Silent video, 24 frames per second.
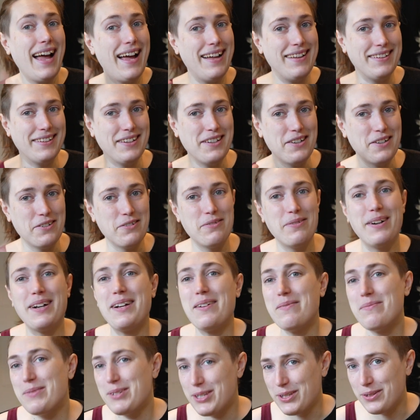Hello,
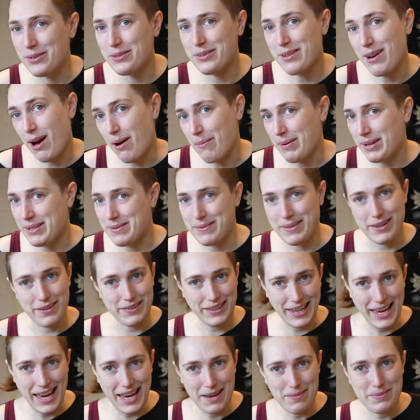welcome to Comics
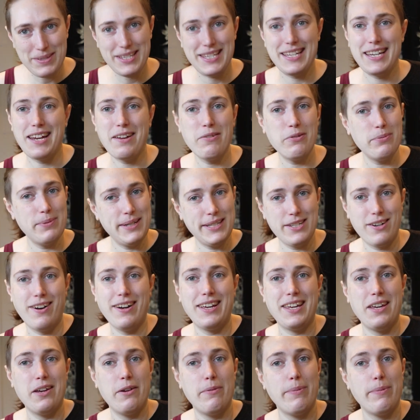Without Capes. Today we'll be talking